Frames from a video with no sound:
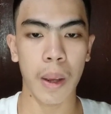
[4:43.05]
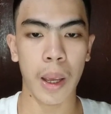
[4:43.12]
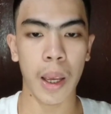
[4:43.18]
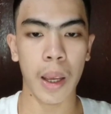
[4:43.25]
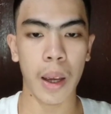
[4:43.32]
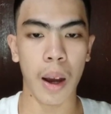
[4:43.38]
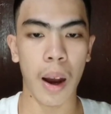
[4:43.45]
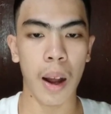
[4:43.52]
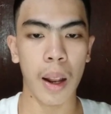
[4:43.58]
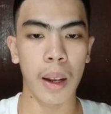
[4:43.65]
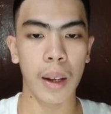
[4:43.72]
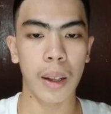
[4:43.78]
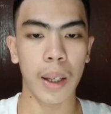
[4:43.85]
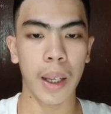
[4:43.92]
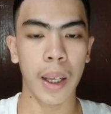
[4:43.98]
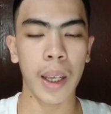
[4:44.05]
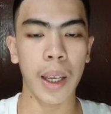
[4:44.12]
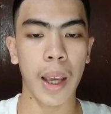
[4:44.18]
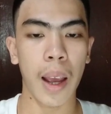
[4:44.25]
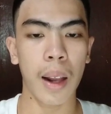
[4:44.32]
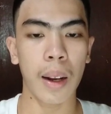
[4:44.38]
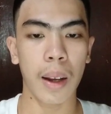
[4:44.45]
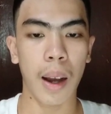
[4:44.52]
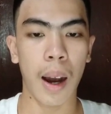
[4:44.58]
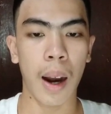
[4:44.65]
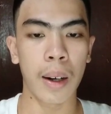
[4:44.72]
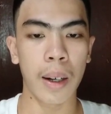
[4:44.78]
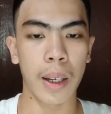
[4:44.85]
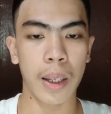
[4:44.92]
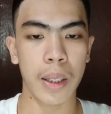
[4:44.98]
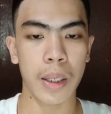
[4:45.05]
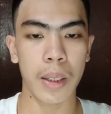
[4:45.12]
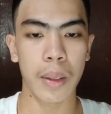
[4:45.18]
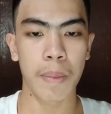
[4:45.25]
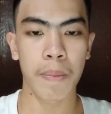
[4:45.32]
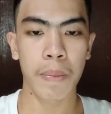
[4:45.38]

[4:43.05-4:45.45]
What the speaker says: ALRS,